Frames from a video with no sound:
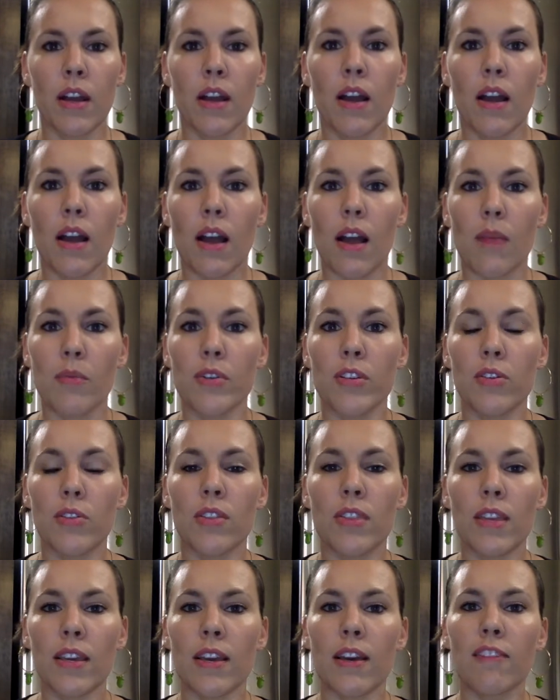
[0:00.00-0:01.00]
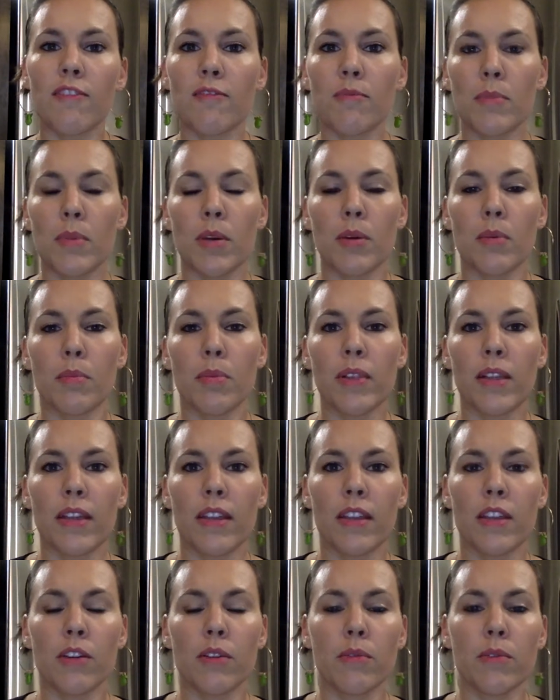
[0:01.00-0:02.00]
When you think of meal
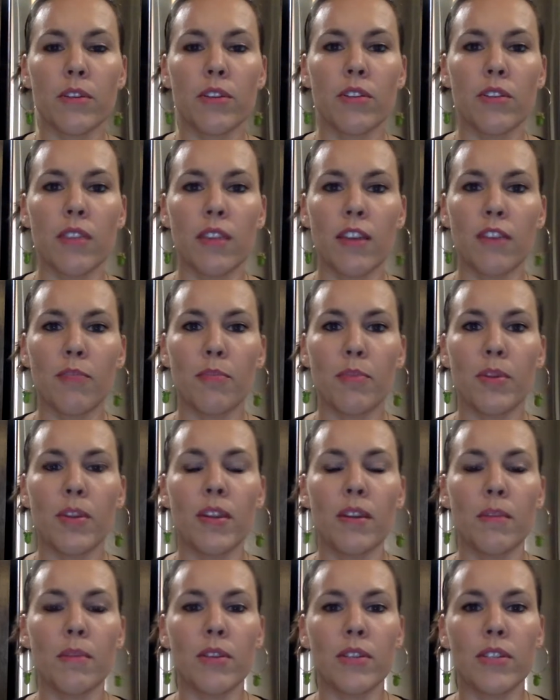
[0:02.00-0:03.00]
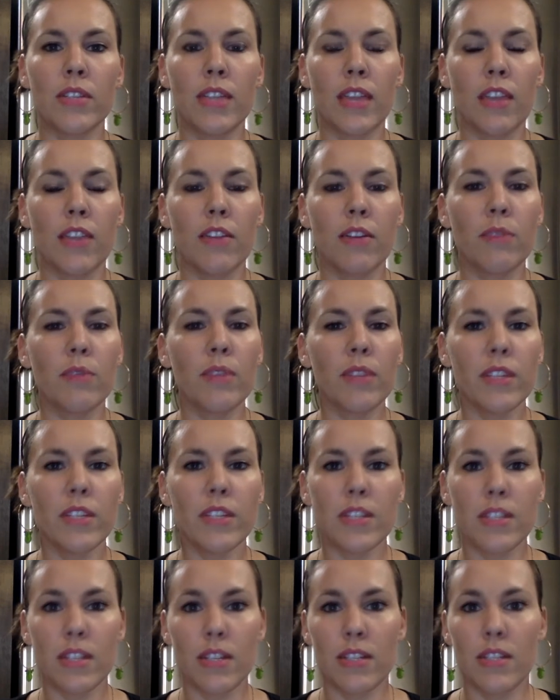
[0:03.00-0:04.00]
planning or when you think of putting a meal together, it really
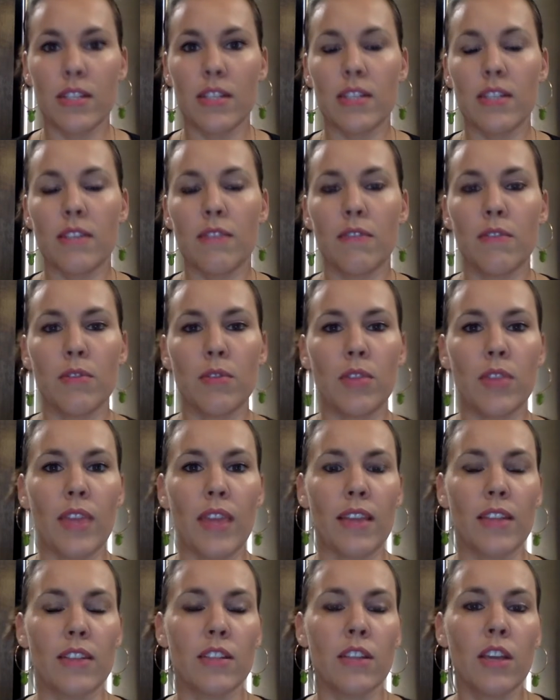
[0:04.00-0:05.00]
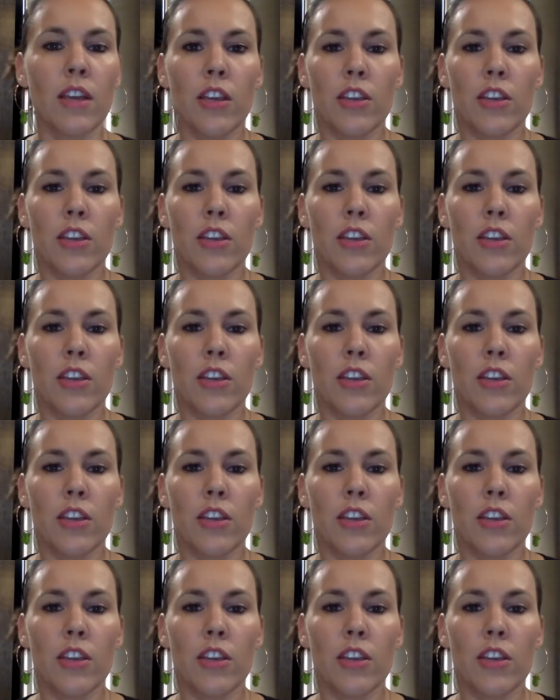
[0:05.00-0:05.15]
just consists of 3 things.